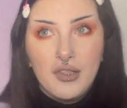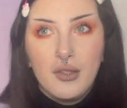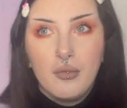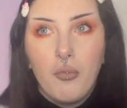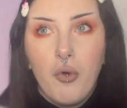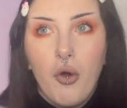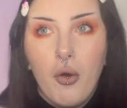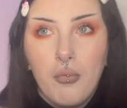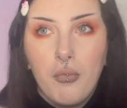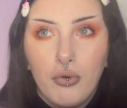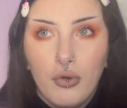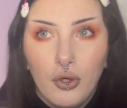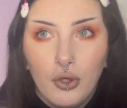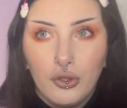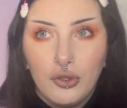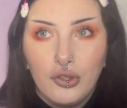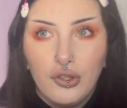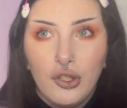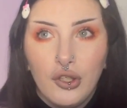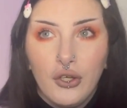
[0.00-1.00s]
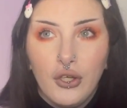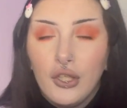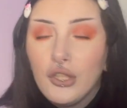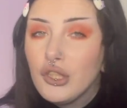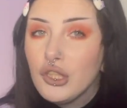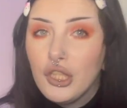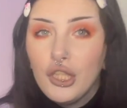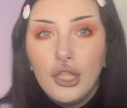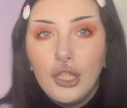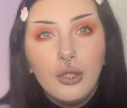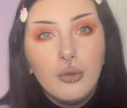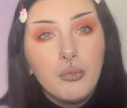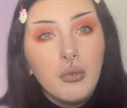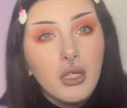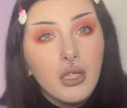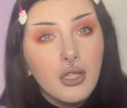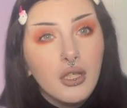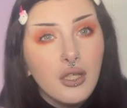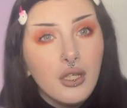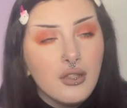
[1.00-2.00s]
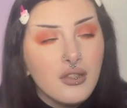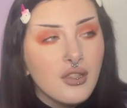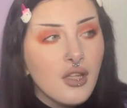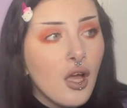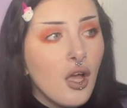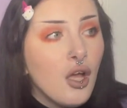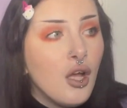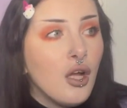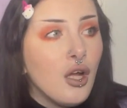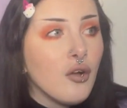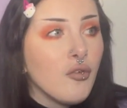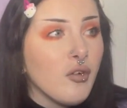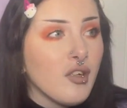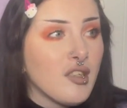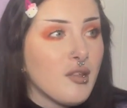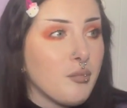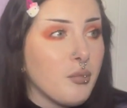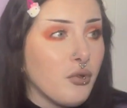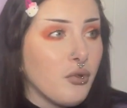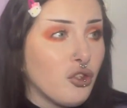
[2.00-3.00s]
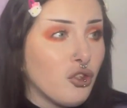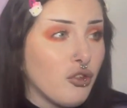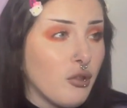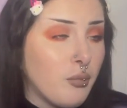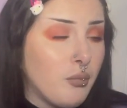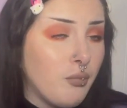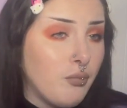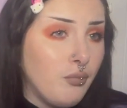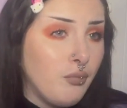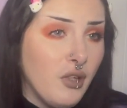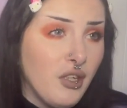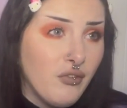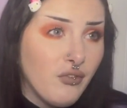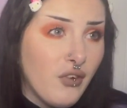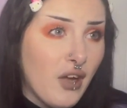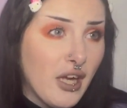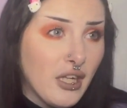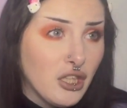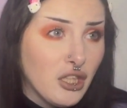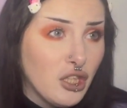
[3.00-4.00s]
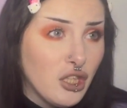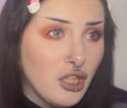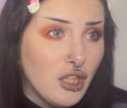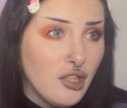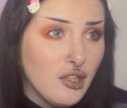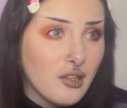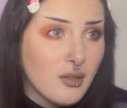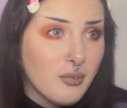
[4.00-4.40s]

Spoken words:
are more prone to tumours, respiratory infections